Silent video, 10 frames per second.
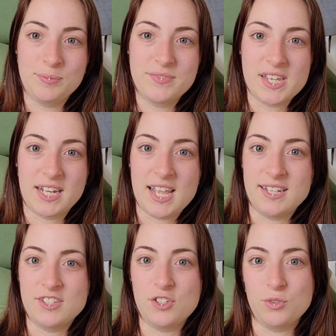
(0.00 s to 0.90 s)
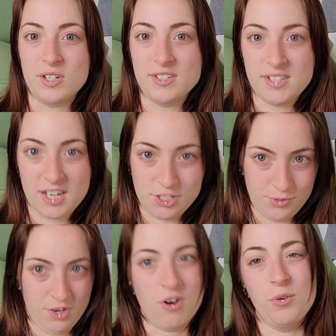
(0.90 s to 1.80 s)
dedicate to
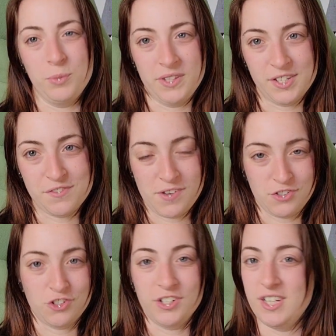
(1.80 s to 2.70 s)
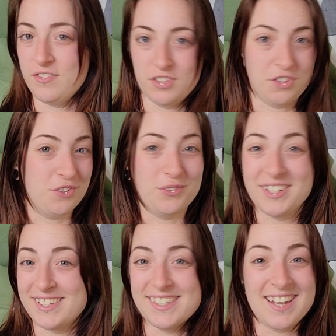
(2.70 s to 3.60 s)
continuing on with this venture, even though
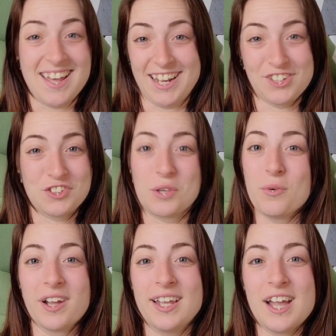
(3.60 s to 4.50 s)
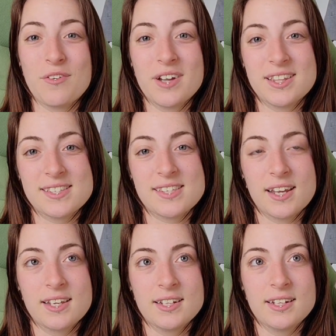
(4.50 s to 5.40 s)
it's not actually working out right this
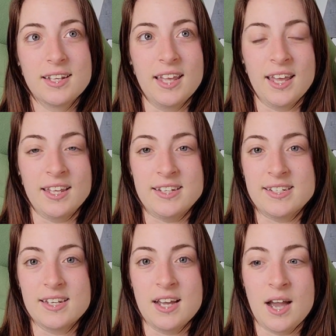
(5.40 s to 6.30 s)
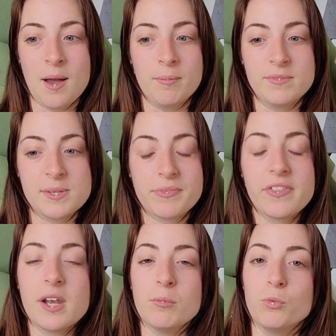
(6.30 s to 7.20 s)
second. And something
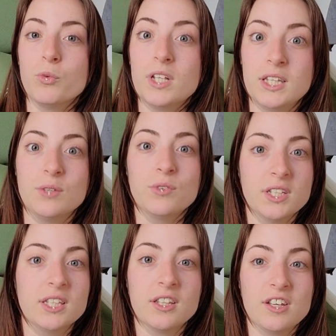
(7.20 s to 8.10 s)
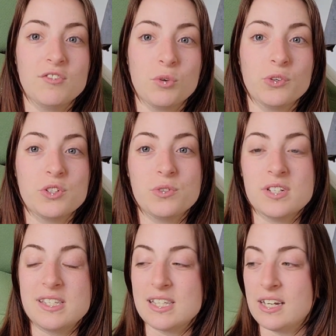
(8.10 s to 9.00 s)
that I'm really, really looking forward to
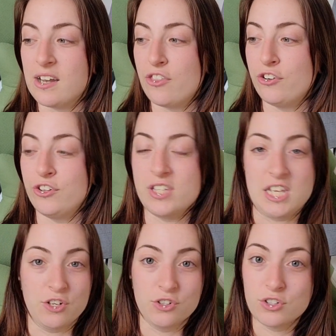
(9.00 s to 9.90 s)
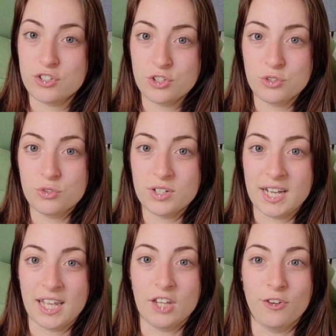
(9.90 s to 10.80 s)
is in another year or two,
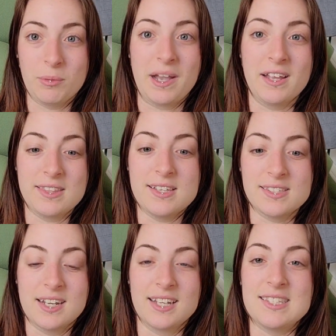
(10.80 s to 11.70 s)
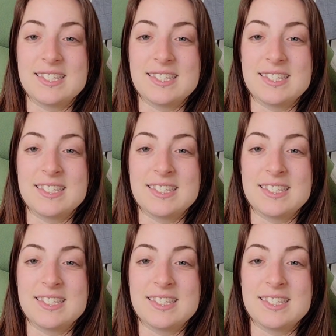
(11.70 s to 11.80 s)
I can look back at this and I can